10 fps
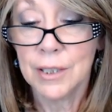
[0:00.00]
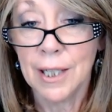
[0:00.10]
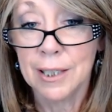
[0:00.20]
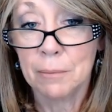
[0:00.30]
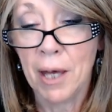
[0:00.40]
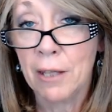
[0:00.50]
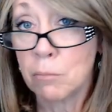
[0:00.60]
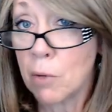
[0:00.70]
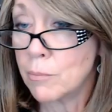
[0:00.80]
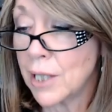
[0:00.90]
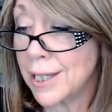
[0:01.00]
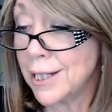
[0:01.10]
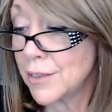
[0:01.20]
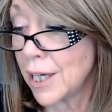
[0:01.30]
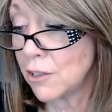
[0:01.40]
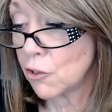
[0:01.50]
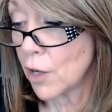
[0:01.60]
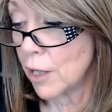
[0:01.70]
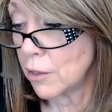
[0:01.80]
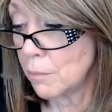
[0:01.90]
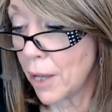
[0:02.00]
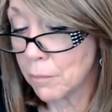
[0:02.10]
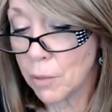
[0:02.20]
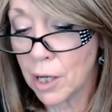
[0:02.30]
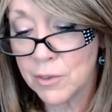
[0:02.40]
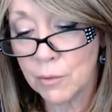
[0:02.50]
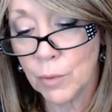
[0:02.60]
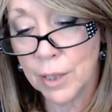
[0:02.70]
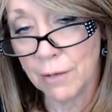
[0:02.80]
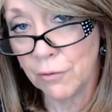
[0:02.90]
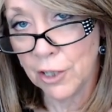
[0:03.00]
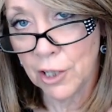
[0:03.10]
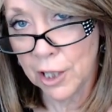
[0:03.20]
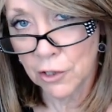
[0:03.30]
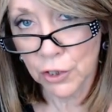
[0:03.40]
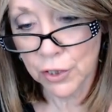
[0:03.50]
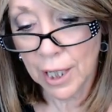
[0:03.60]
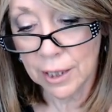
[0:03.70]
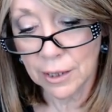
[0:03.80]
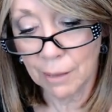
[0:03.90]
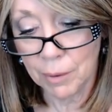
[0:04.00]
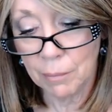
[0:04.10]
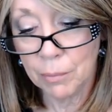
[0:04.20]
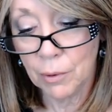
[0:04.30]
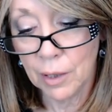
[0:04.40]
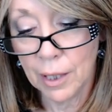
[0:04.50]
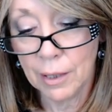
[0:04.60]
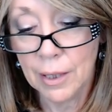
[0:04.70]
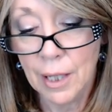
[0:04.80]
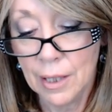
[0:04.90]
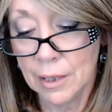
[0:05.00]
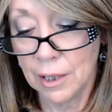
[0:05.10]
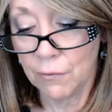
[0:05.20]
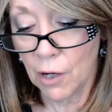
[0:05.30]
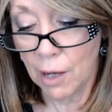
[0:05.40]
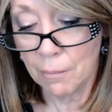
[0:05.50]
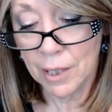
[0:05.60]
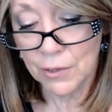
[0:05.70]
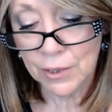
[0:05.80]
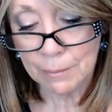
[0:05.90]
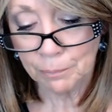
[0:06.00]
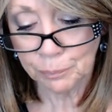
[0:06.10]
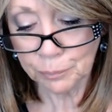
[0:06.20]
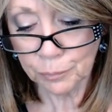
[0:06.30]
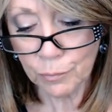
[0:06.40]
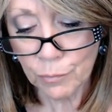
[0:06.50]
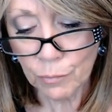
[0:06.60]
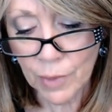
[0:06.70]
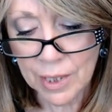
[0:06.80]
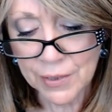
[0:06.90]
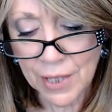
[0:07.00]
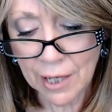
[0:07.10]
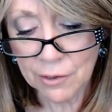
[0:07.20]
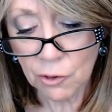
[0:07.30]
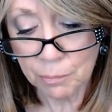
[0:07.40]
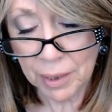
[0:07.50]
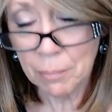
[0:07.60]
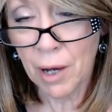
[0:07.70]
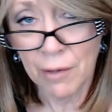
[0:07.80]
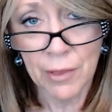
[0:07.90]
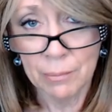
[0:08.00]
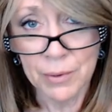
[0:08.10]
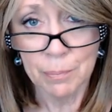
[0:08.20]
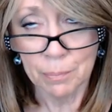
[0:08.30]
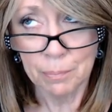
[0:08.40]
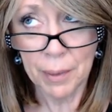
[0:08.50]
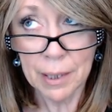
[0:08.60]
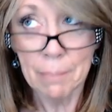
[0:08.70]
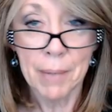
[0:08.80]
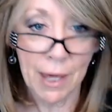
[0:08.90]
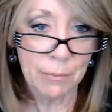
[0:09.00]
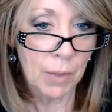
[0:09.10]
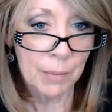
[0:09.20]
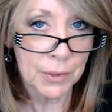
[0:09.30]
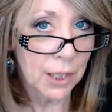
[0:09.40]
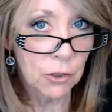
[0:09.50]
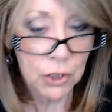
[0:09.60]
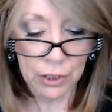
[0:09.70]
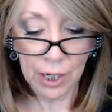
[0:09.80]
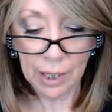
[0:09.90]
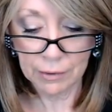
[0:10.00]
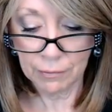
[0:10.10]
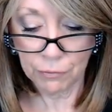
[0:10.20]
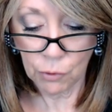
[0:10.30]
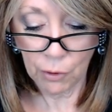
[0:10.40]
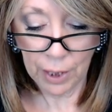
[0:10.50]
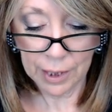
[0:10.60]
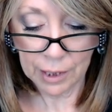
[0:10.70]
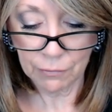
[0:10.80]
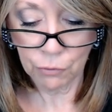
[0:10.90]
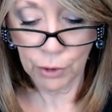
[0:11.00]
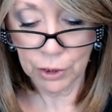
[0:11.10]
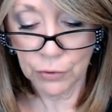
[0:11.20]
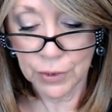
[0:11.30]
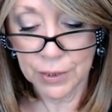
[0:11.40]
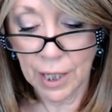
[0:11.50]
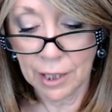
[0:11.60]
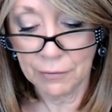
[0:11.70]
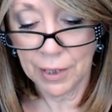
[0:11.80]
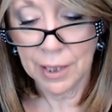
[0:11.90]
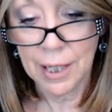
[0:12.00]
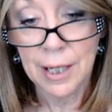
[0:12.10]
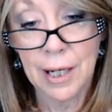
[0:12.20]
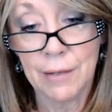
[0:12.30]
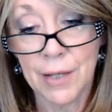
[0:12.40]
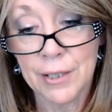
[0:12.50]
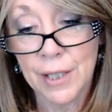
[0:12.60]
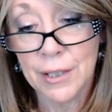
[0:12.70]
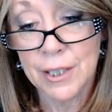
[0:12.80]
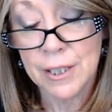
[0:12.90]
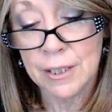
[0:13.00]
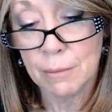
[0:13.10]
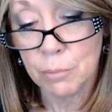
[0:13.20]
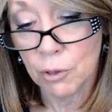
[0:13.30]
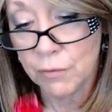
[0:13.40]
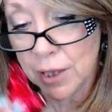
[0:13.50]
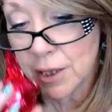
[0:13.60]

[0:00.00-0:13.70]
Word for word: size bath bombs. I hear that her other bath bombs, from what I've read on her site, that people uh, leave comments, is that her big bath bombs, big bath bombs, they usually cut in four and get four uses out of it. And they say this is a perfect